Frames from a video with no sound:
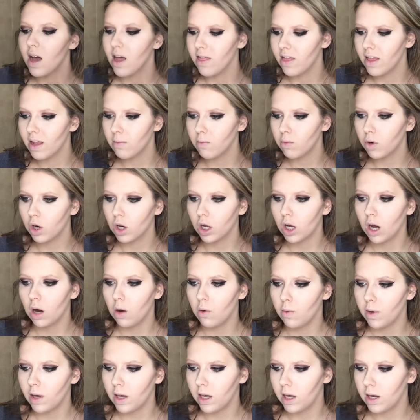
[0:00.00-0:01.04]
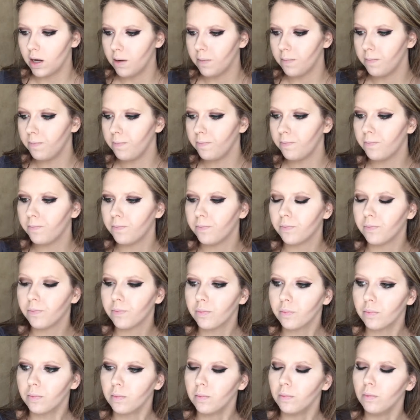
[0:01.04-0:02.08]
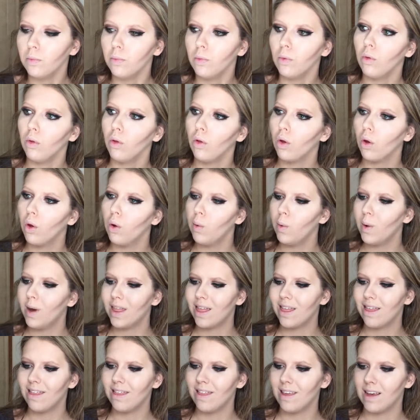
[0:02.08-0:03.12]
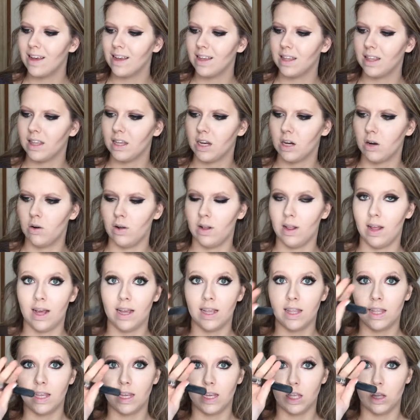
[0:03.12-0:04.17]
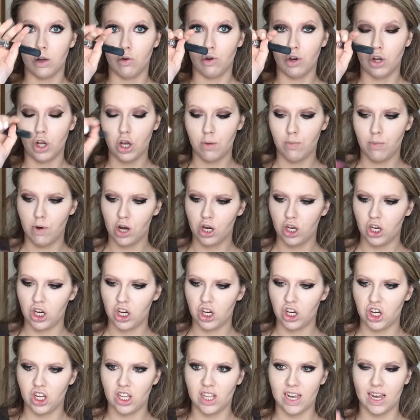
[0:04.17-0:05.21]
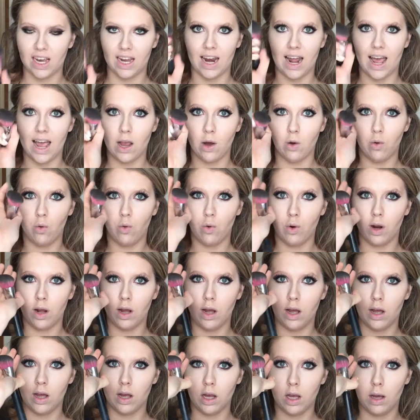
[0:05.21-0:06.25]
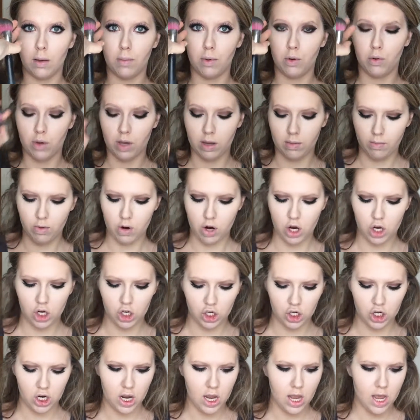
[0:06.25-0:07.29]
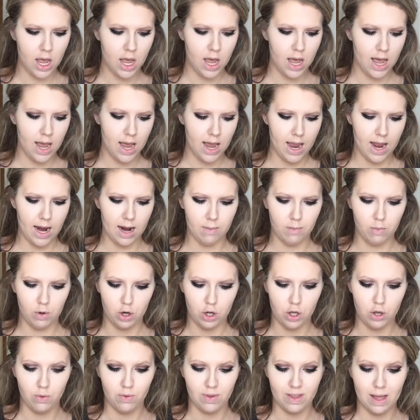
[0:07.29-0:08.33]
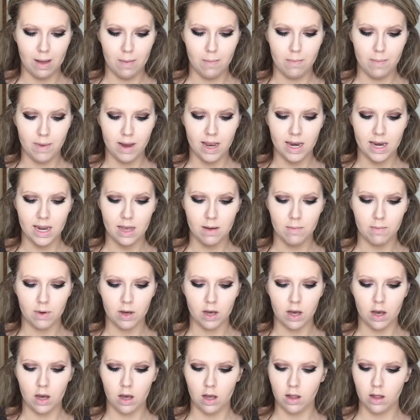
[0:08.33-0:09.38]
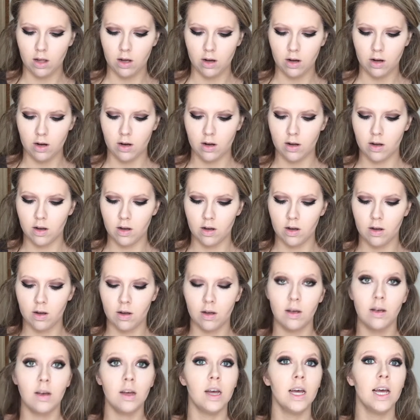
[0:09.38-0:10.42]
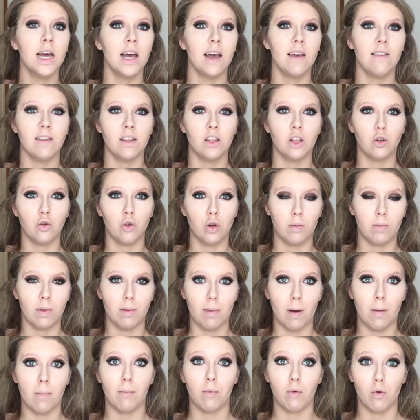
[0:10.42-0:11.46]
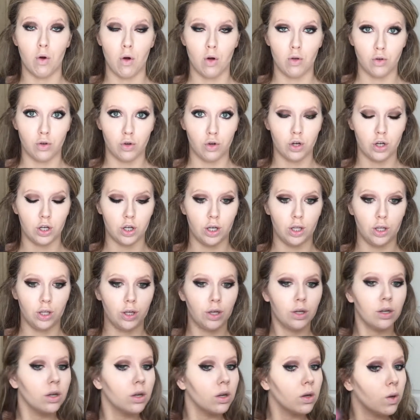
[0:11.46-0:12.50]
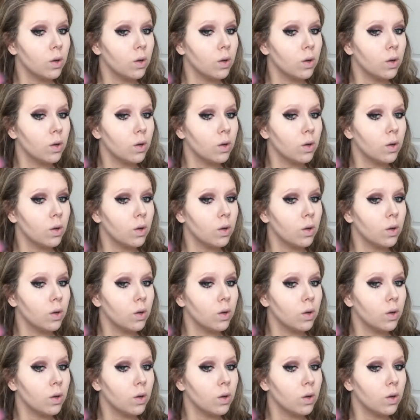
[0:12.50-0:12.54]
Then I'm going to go in with this Sedona Lace 602 brush. It's just like an angled kabuki brush. And I'm going to use that medium color. And this is going to be my bronzer color.